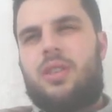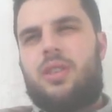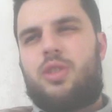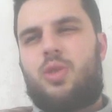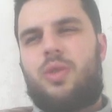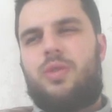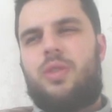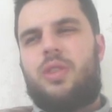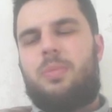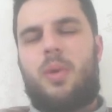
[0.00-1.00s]
the sort of
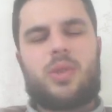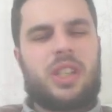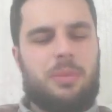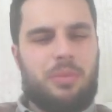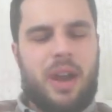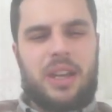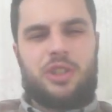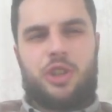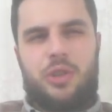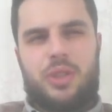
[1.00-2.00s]
the boxing brain,
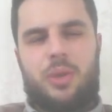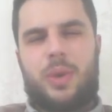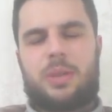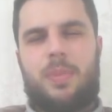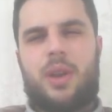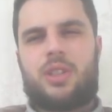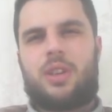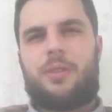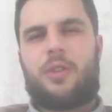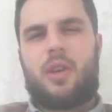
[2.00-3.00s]
choosing which
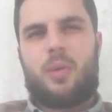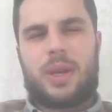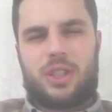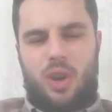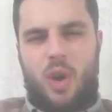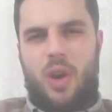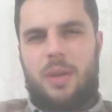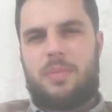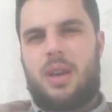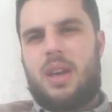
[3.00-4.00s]
punch to throw at which
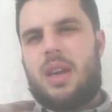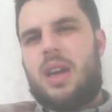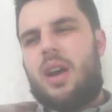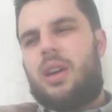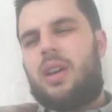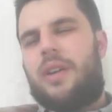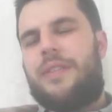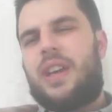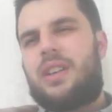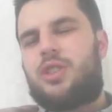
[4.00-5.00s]
time, I
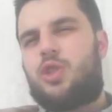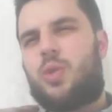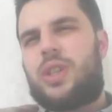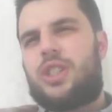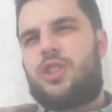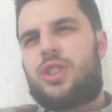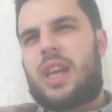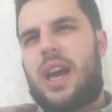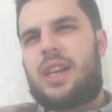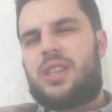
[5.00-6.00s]
think Joyce just
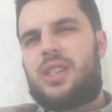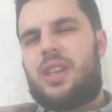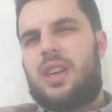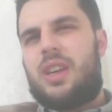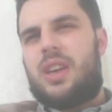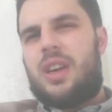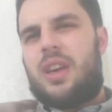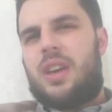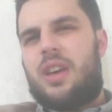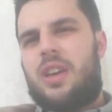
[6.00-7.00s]
has
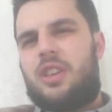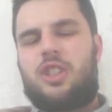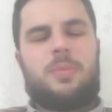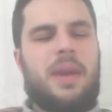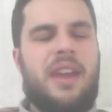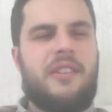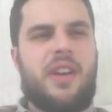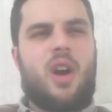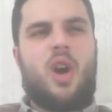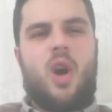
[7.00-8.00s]
a
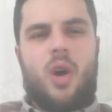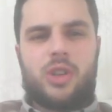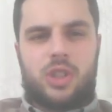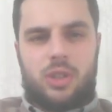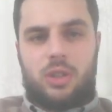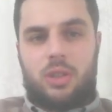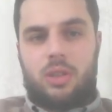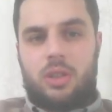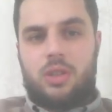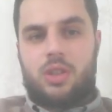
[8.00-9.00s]
superior arsenal
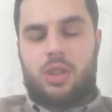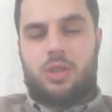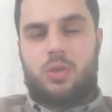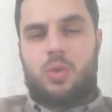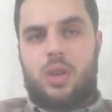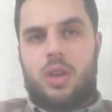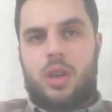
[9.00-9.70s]
to